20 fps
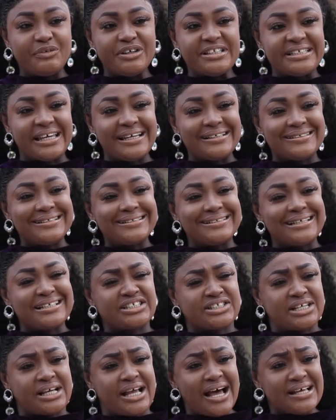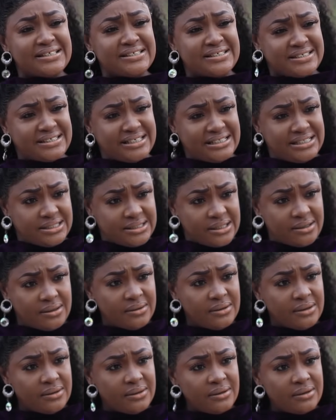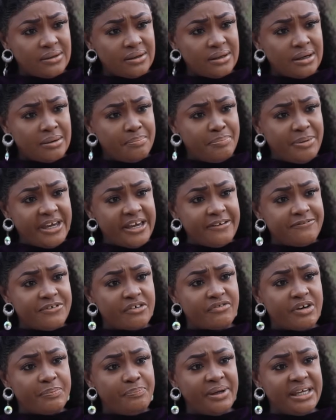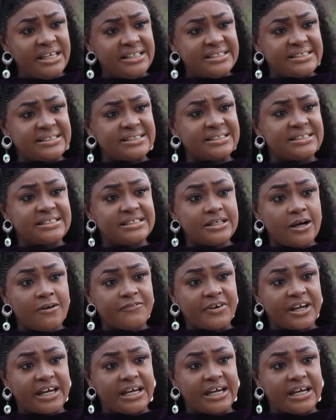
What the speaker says: irritating, disgusting behavior repeats itself